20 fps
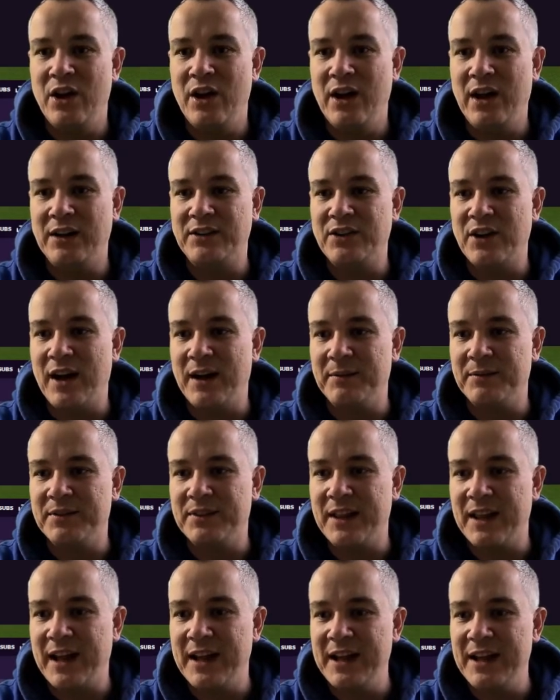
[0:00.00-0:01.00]
I,
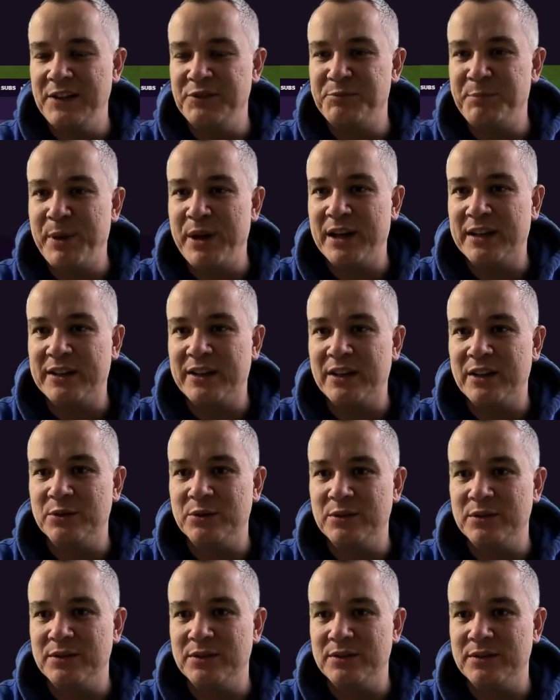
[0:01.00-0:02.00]
I, is Berko...